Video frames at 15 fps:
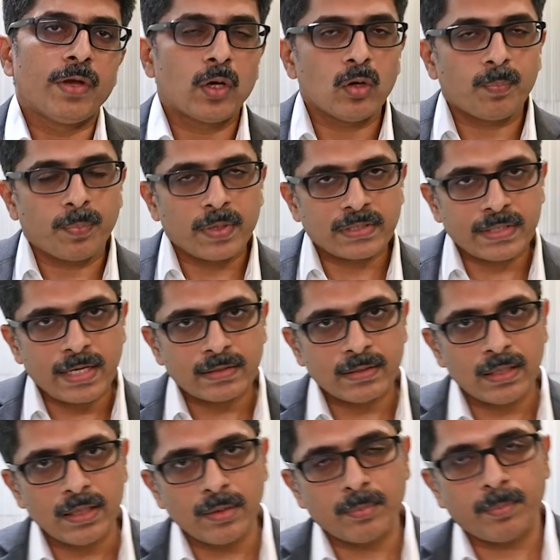we could
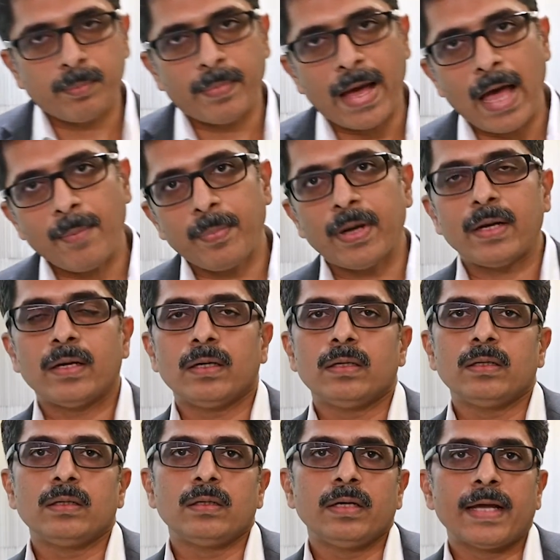precisely map and
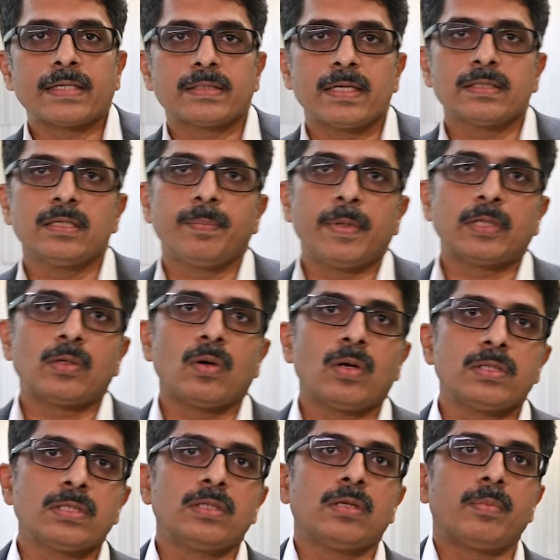excise the
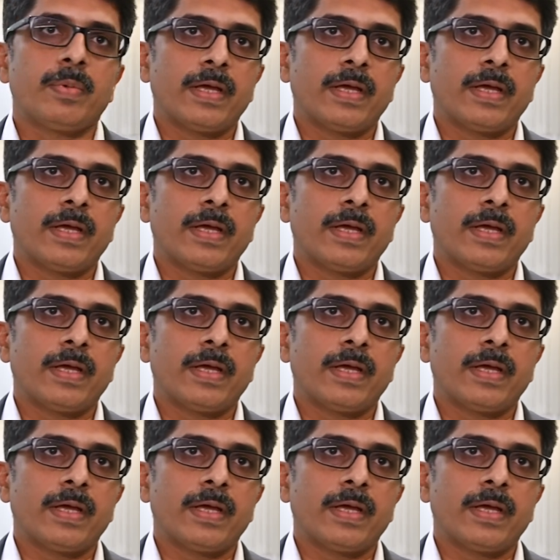pathology in the